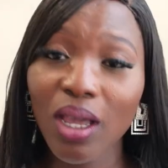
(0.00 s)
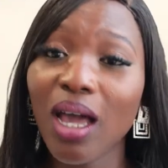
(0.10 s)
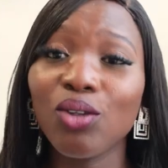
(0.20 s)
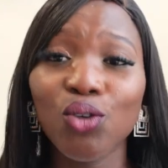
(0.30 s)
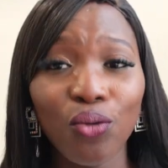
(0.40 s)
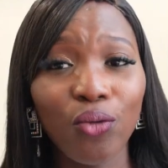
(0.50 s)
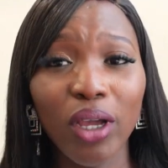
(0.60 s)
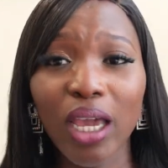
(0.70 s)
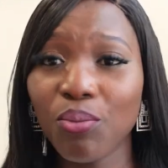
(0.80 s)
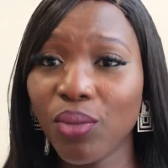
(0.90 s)
And don't
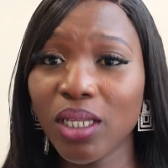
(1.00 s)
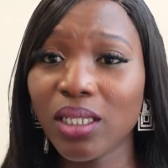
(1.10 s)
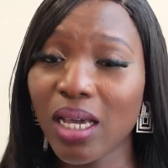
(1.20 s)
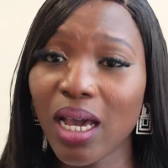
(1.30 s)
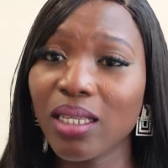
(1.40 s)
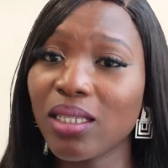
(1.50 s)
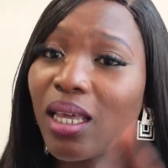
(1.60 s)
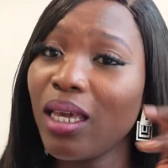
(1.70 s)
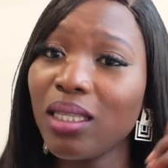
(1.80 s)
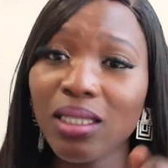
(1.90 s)
forget, please, guys,
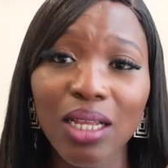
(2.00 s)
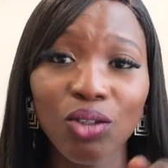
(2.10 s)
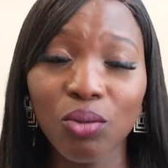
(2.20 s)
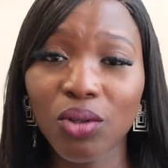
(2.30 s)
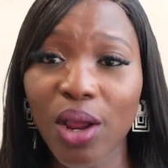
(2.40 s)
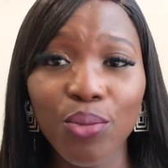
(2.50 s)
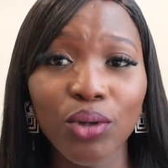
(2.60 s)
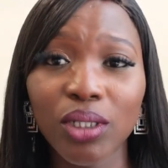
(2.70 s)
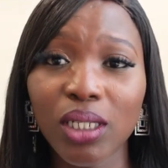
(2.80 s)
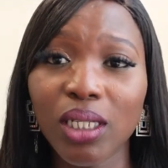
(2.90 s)
hit that subscribe
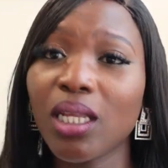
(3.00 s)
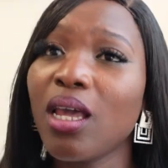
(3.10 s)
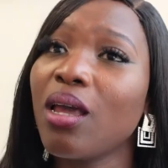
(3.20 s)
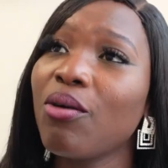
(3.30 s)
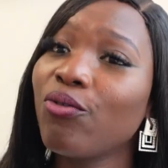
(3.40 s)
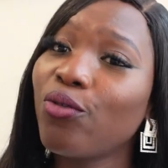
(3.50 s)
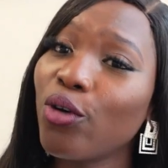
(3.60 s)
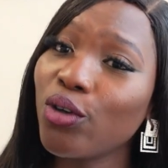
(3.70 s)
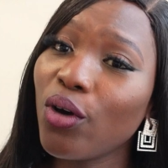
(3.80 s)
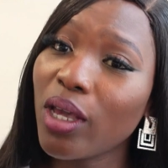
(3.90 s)
button
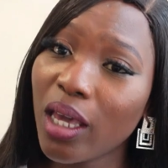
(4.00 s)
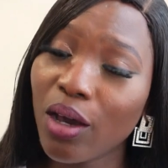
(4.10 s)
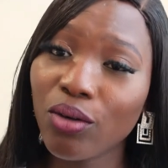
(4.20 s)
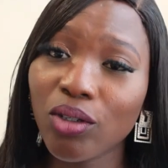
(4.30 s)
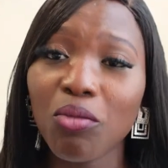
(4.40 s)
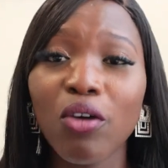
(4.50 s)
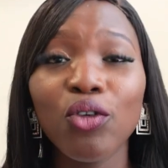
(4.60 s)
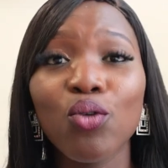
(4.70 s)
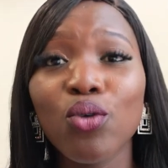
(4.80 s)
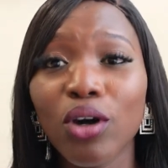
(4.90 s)
for your girl. Some of
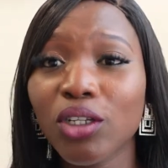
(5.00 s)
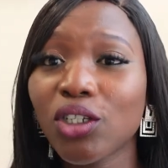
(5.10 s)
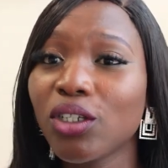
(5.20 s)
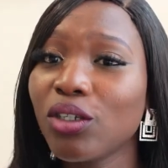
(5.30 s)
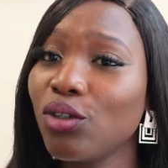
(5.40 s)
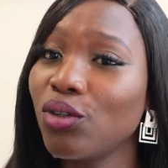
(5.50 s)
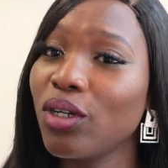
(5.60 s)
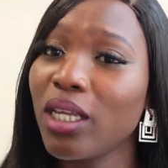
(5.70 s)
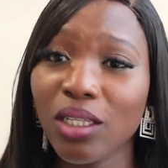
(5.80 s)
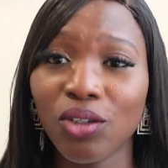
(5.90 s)
you watch, you
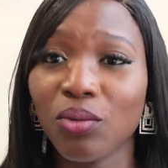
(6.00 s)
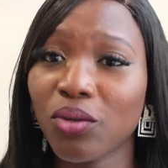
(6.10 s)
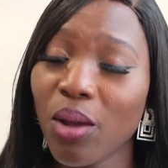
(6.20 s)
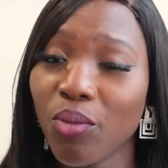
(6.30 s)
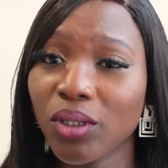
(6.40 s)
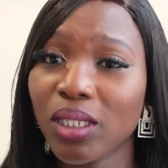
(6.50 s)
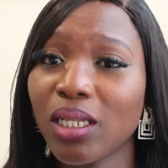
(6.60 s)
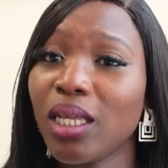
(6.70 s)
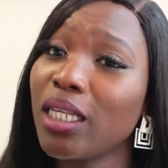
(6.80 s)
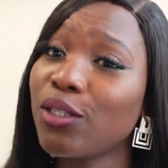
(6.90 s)
don't hit the subscribe
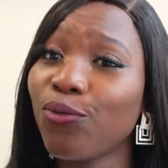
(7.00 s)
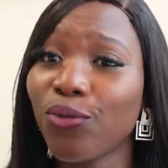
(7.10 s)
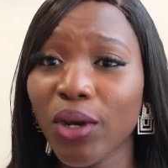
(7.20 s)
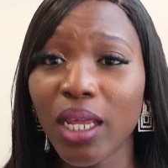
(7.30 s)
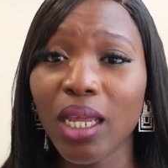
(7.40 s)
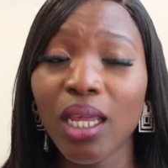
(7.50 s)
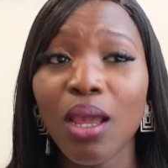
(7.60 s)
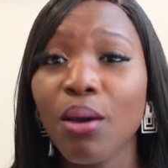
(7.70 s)
button. It's free.